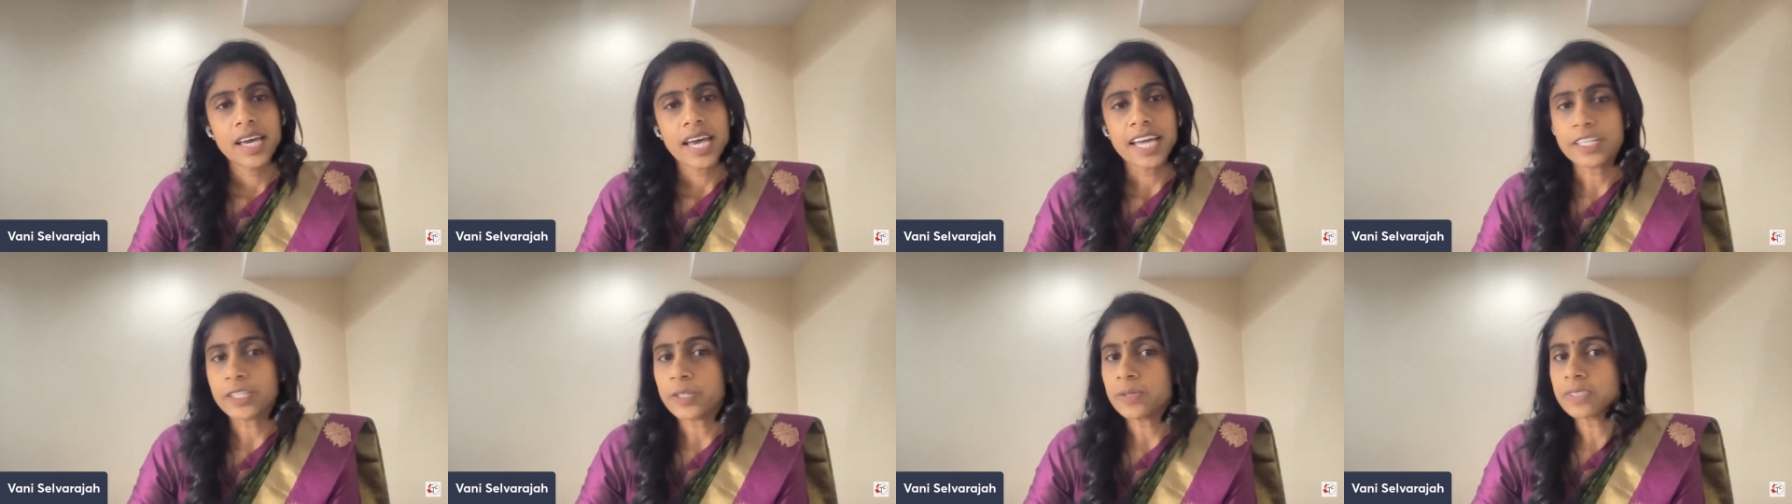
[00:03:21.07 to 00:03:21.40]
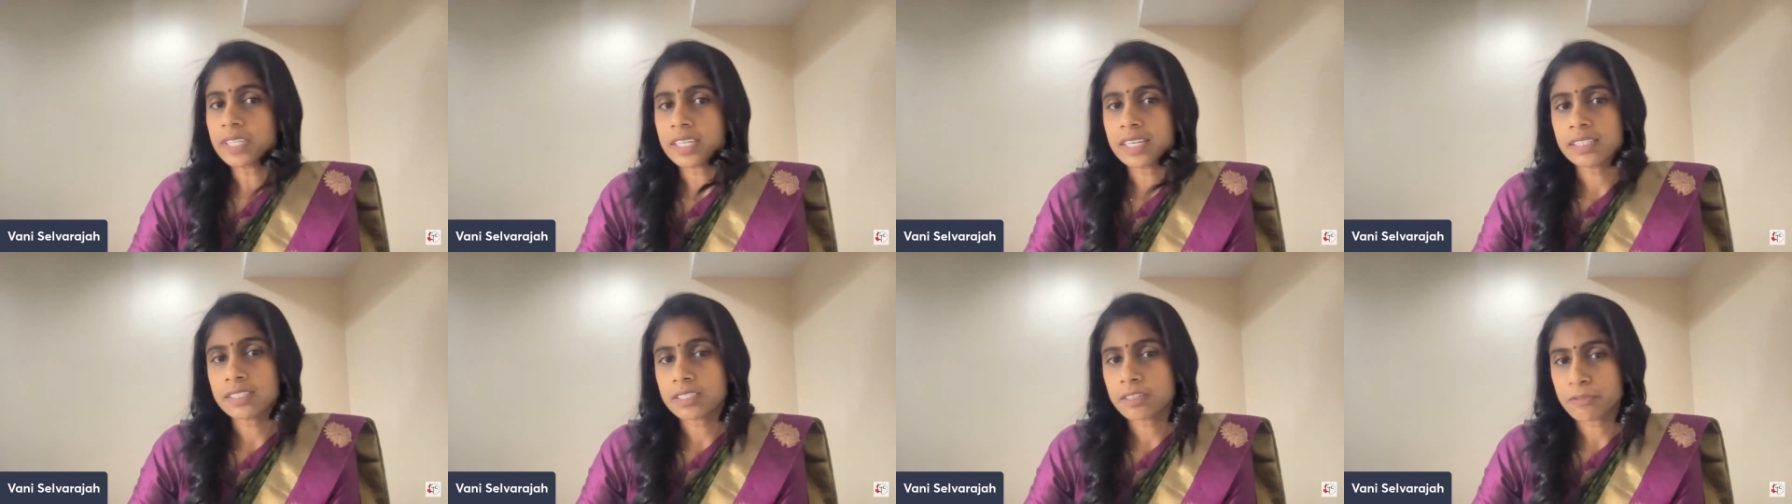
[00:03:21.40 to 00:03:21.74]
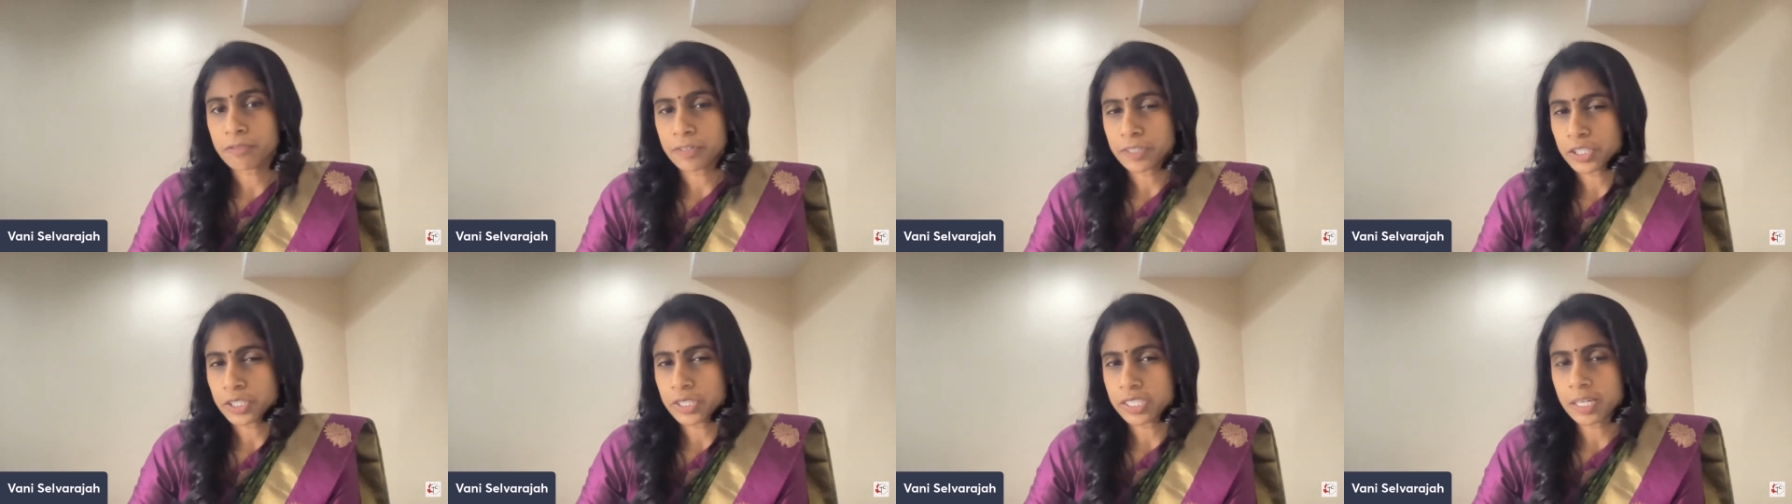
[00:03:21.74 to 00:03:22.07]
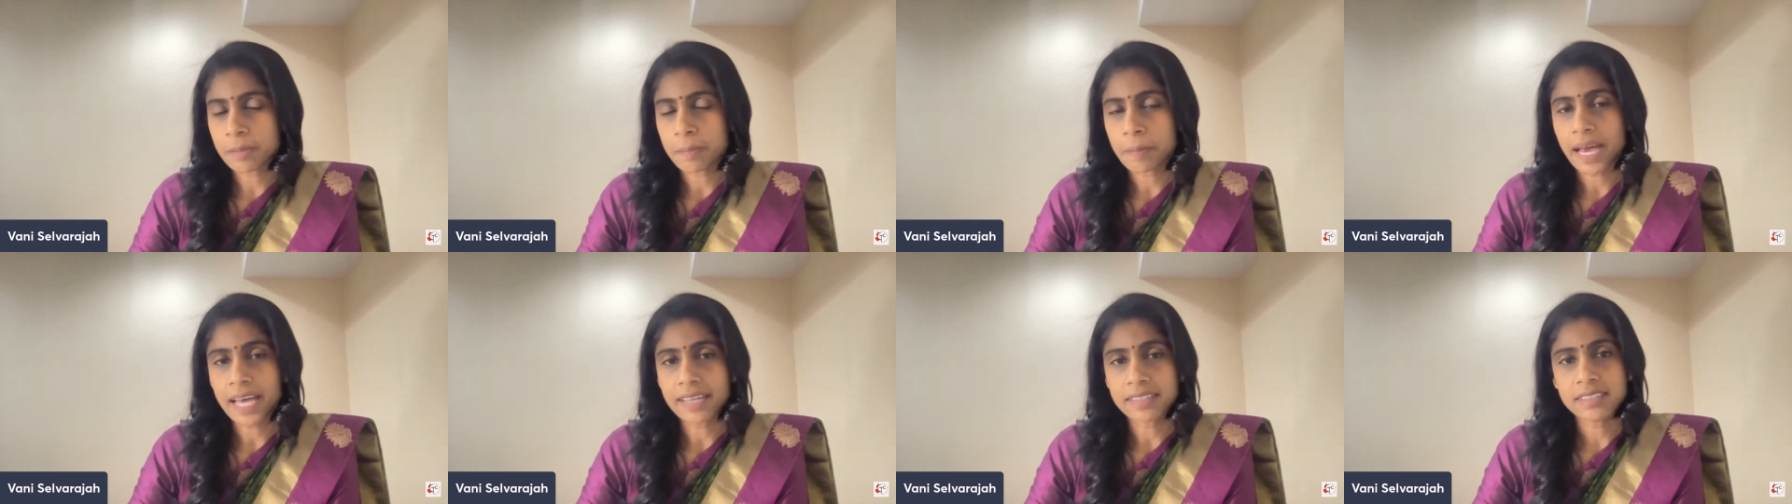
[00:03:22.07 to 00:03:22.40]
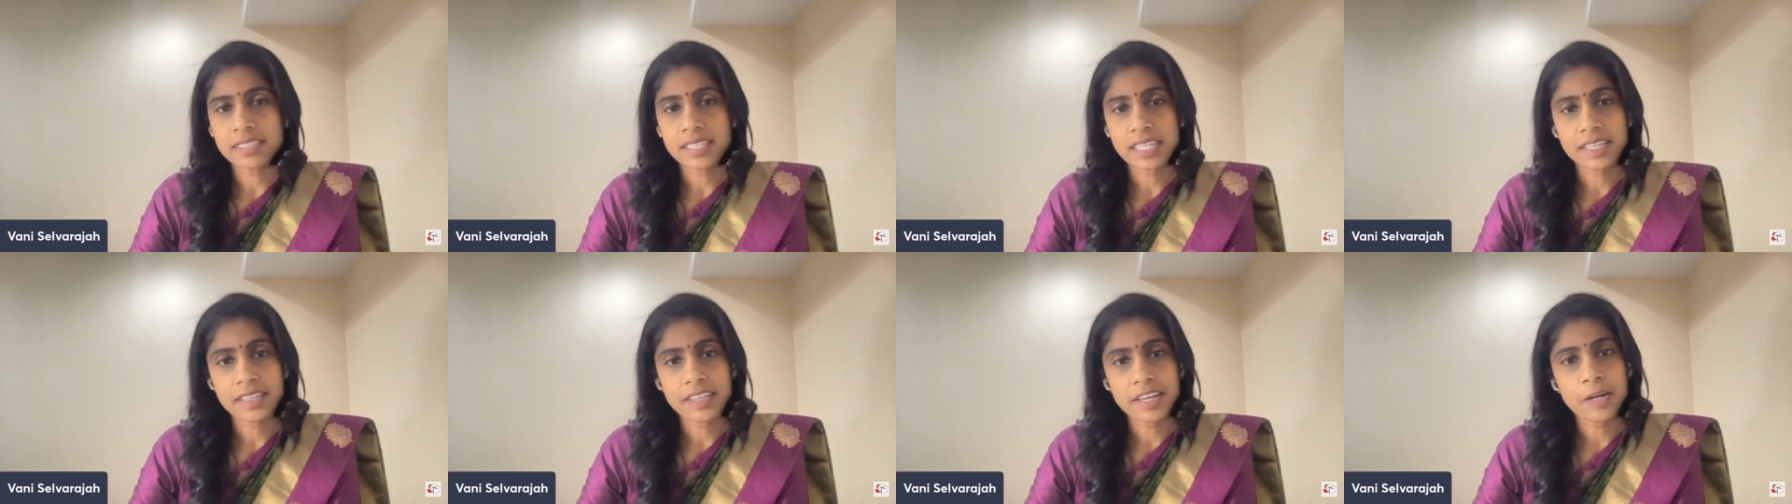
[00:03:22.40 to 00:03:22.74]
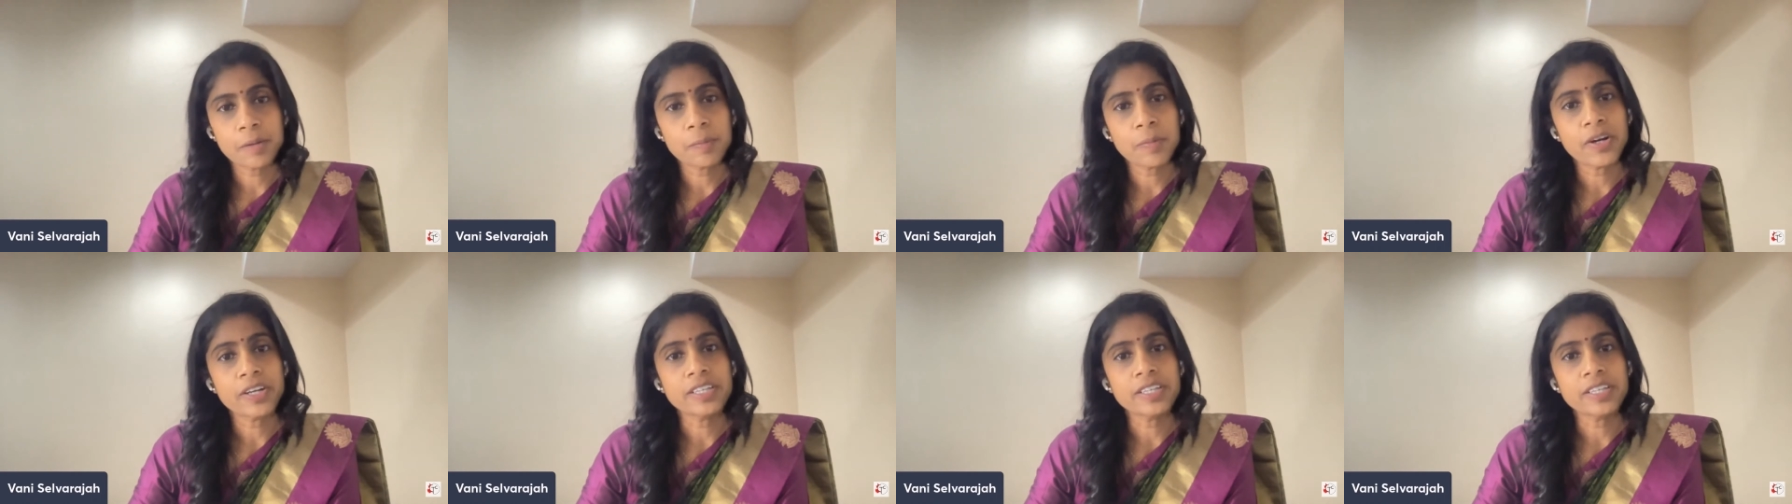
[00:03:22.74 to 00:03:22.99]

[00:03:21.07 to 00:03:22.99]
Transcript: And using his official capacity there,